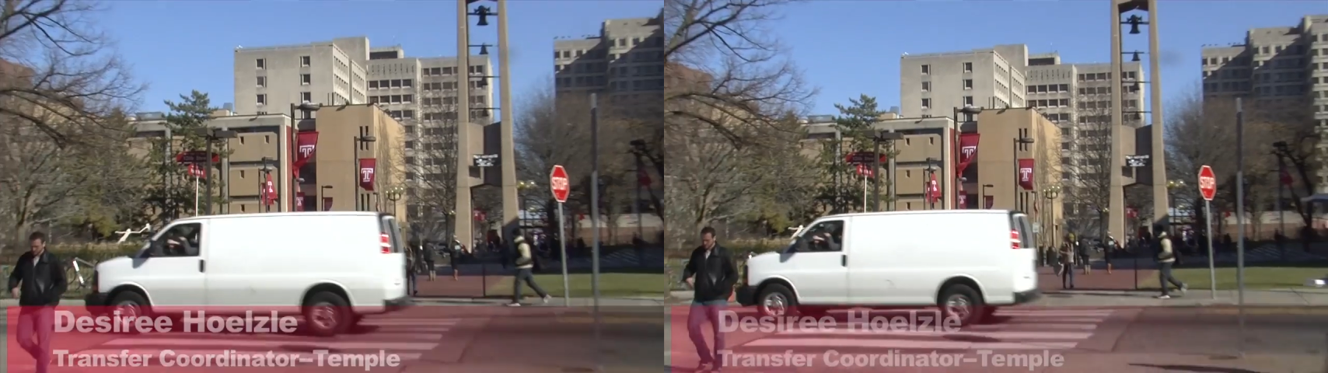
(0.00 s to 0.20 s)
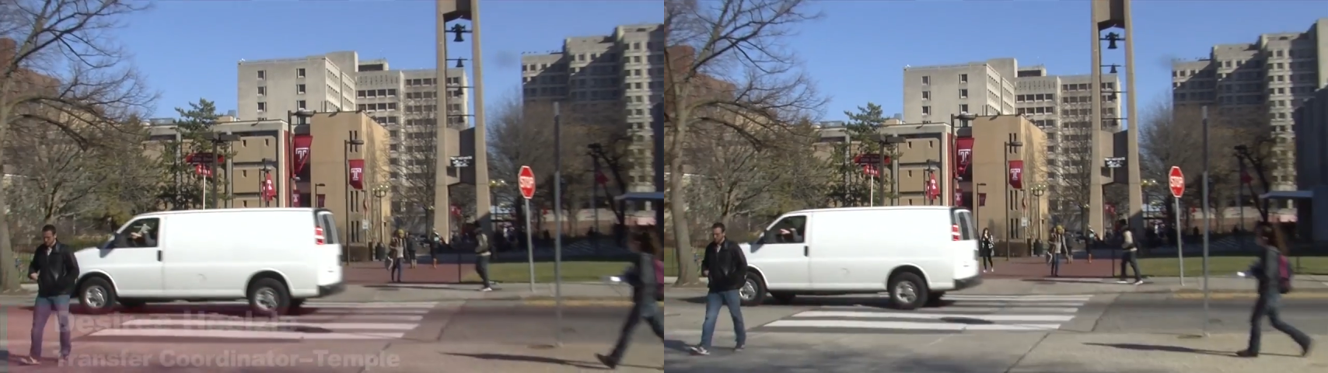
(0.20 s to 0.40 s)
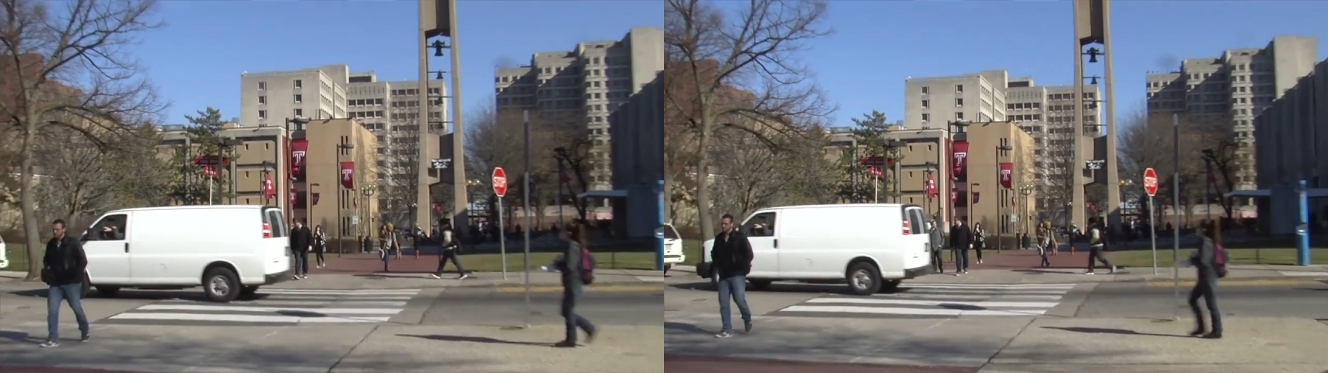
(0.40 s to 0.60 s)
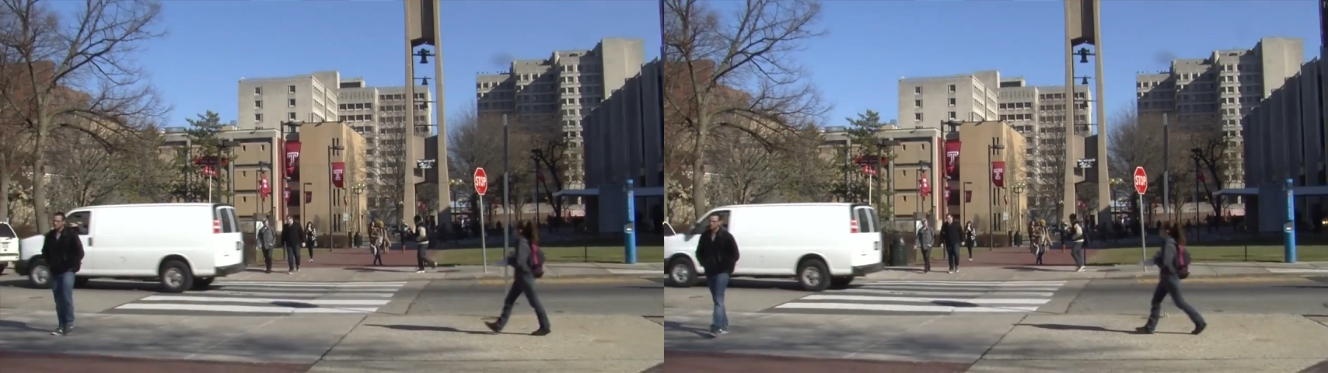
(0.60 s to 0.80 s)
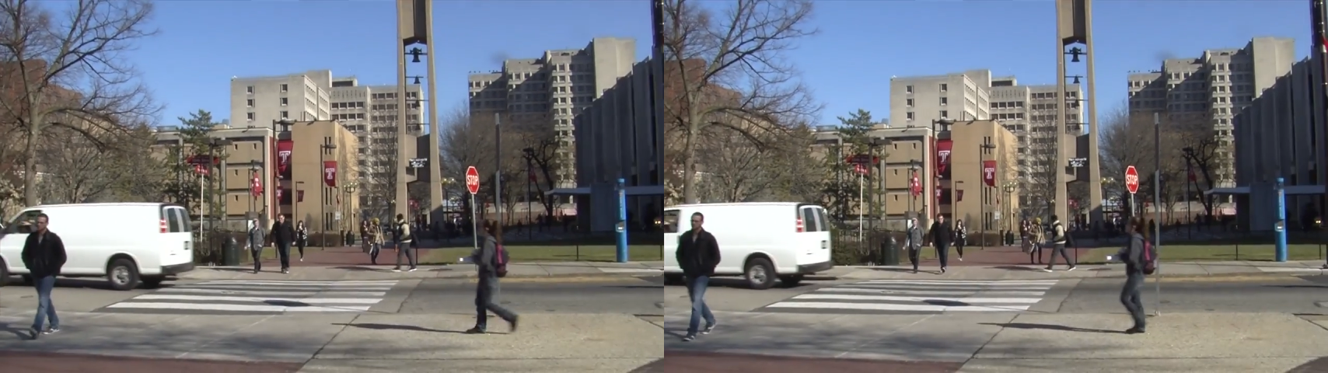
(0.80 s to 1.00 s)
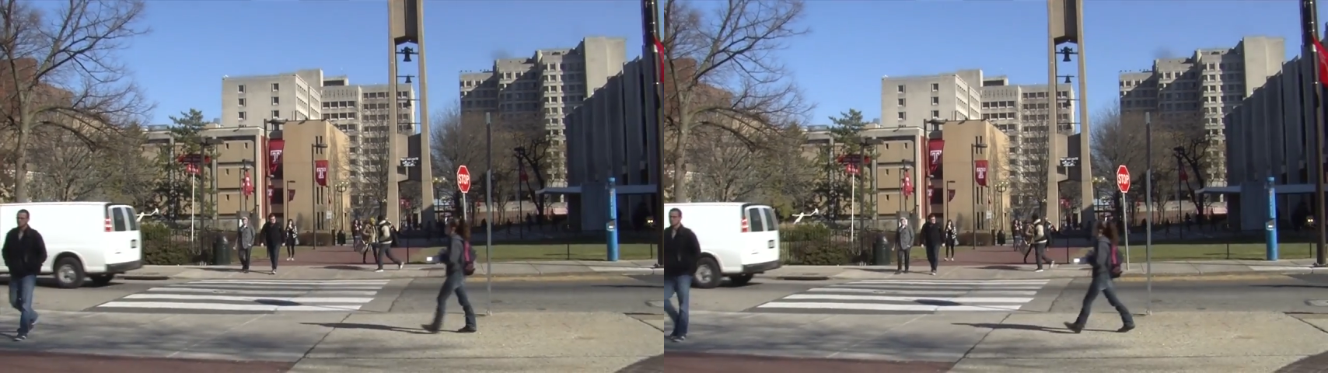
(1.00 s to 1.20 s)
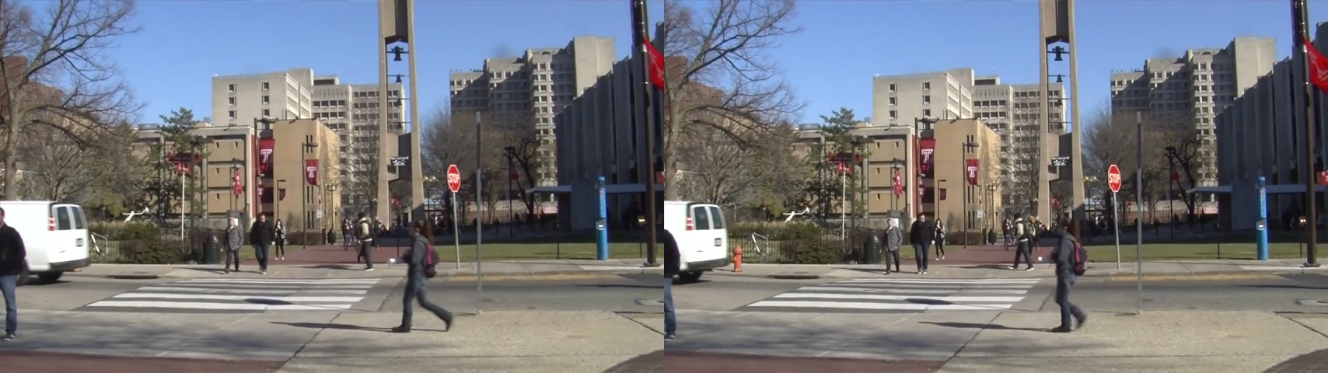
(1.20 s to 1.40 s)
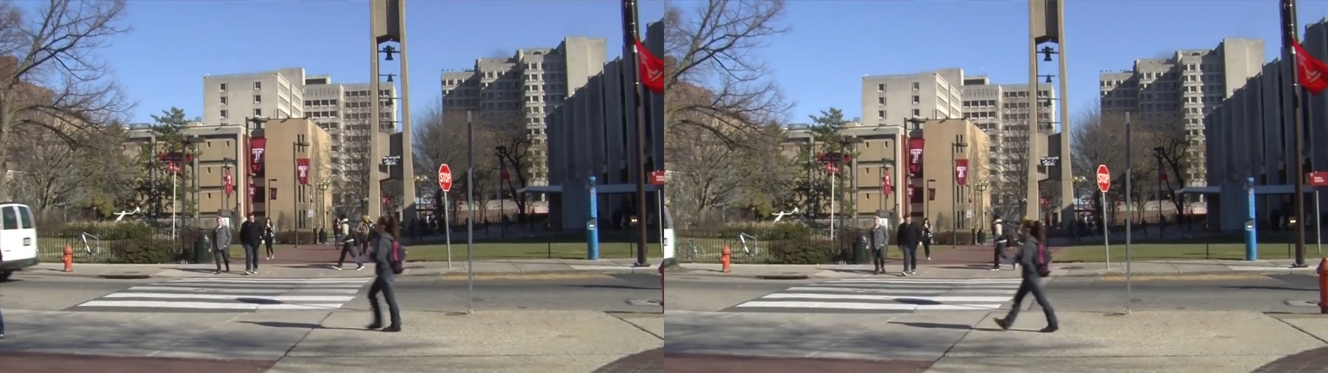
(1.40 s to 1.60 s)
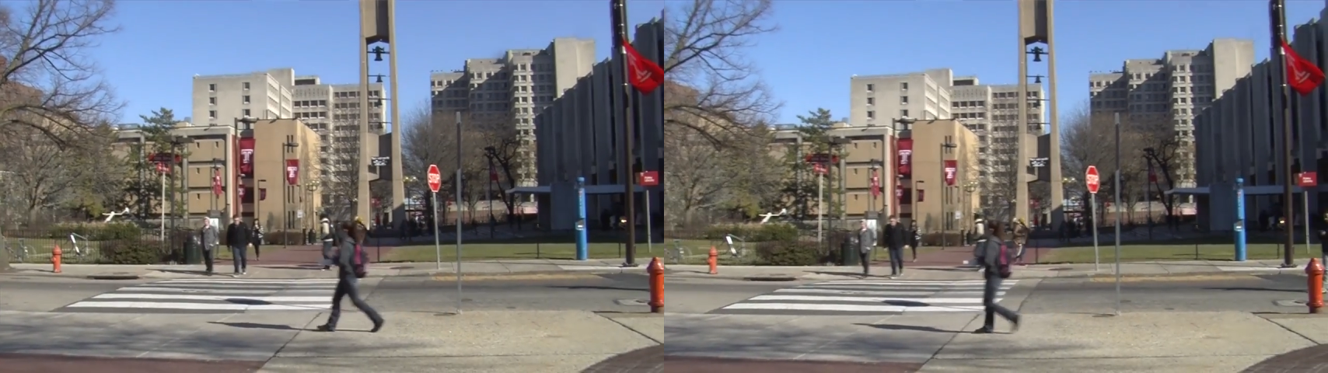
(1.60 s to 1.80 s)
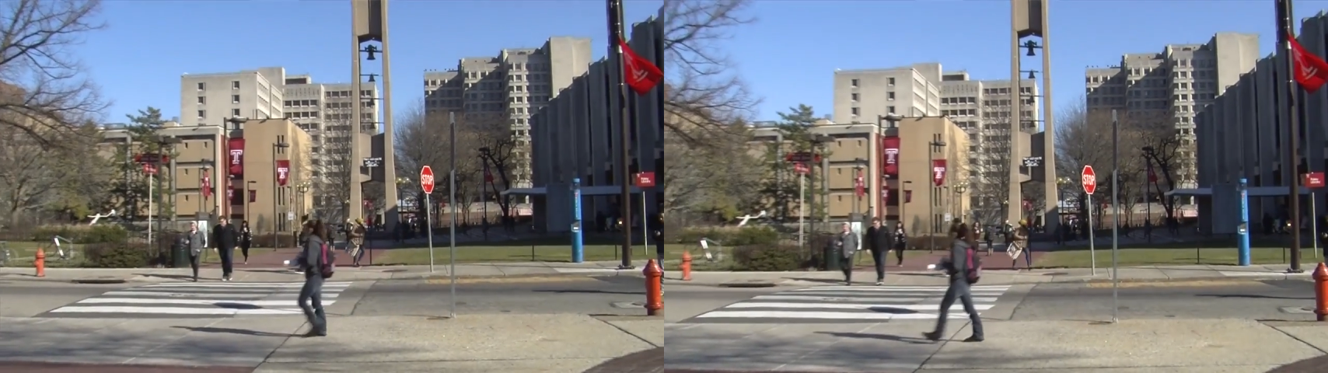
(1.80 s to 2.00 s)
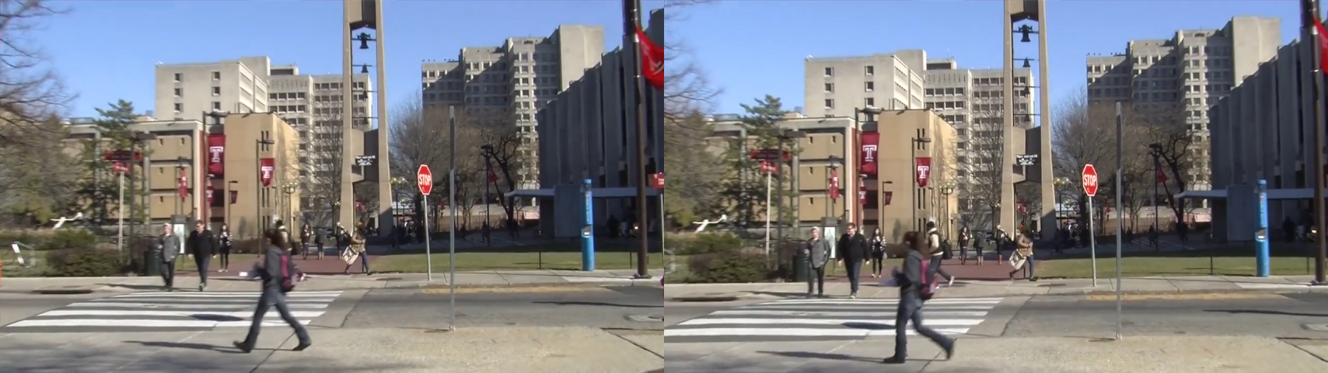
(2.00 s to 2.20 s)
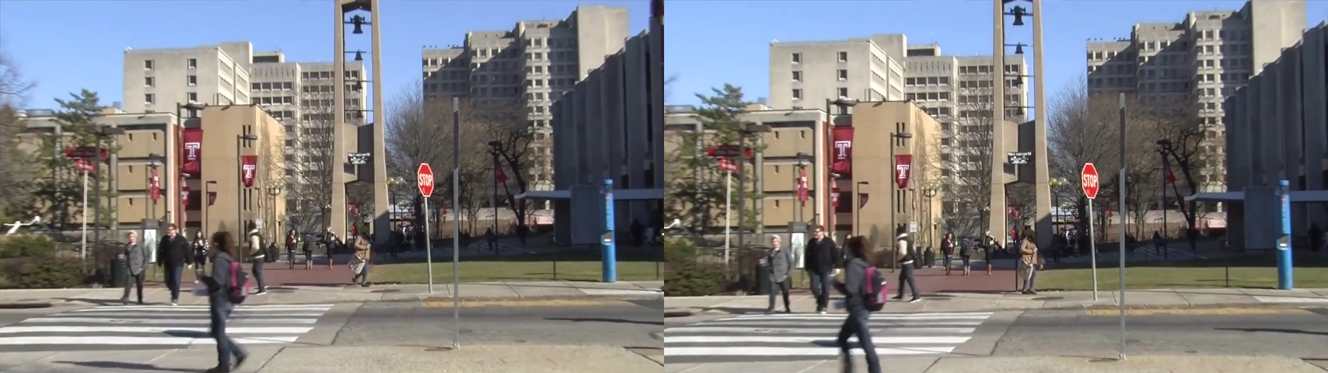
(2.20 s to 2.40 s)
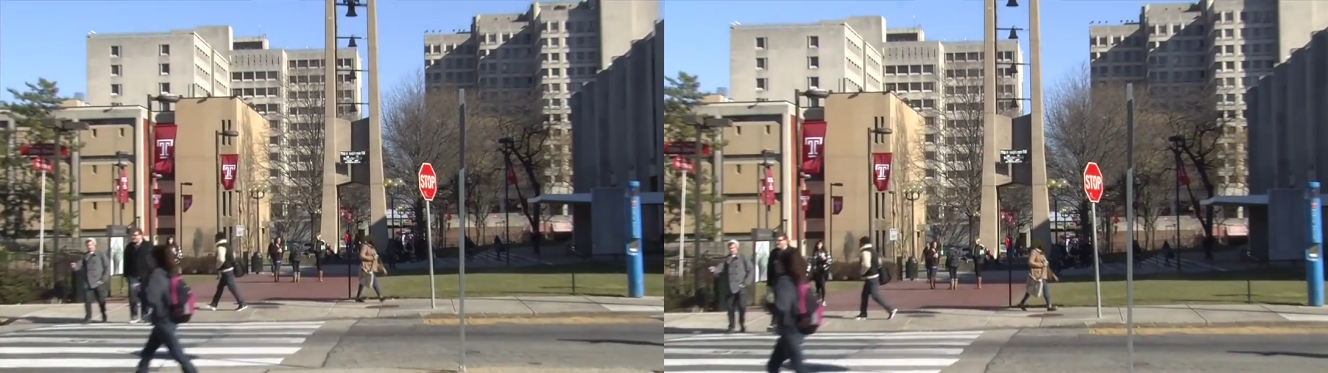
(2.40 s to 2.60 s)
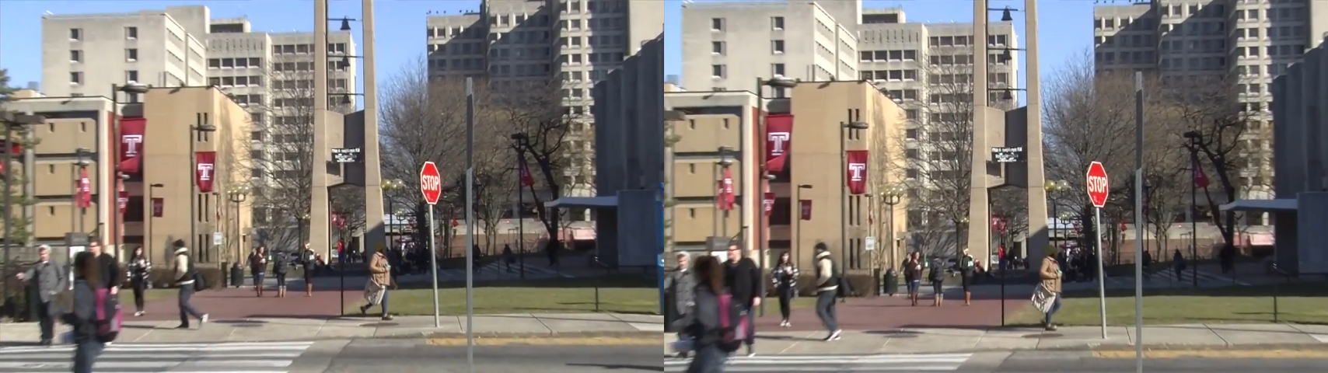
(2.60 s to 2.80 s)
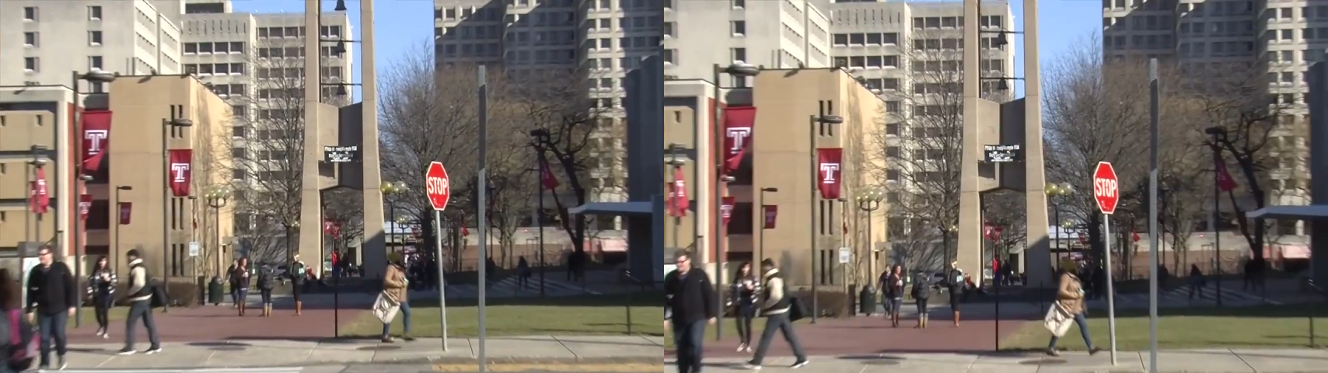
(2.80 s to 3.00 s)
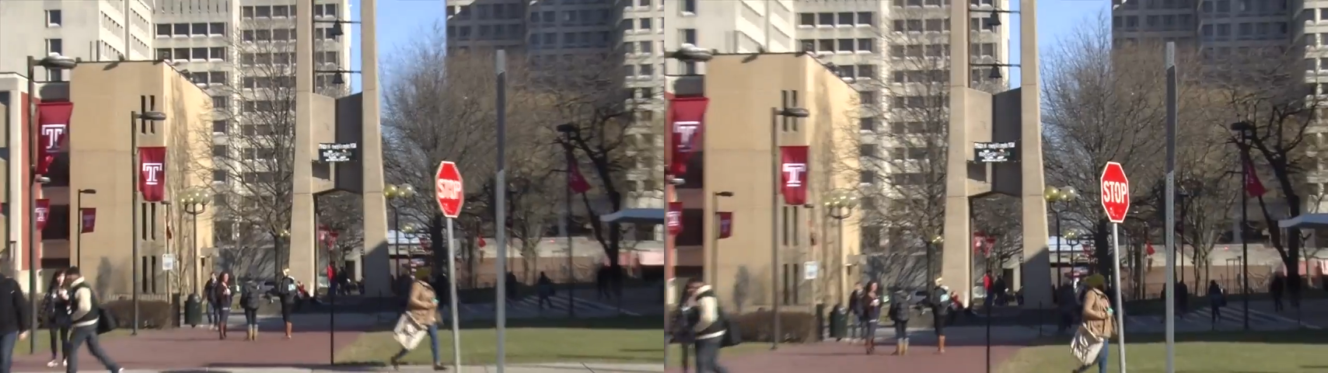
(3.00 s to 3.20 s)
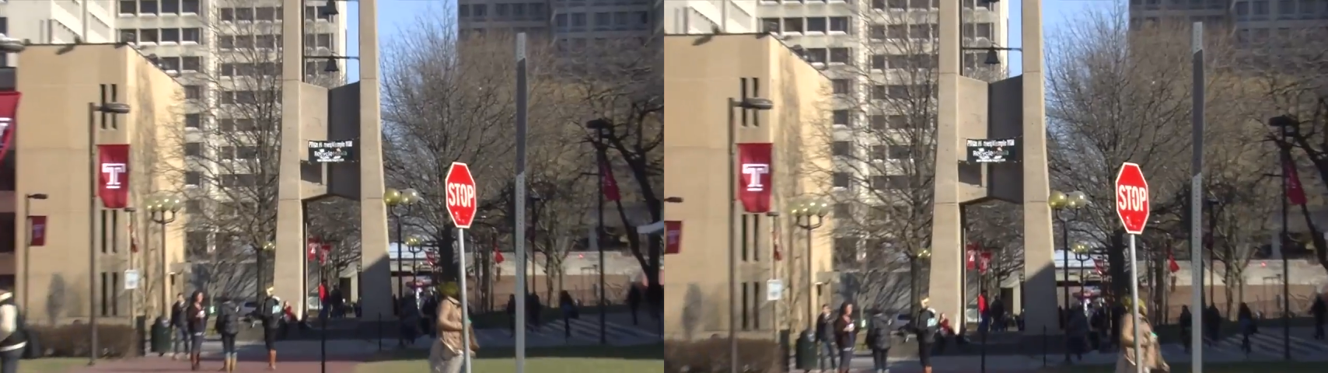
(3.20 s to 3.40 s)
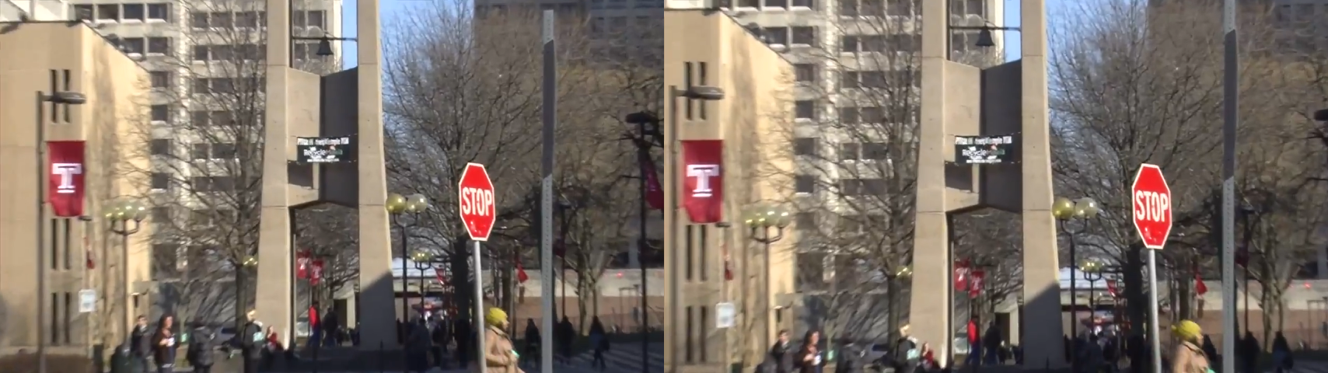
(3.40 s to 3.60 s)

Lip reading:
[unreadable: no face in view]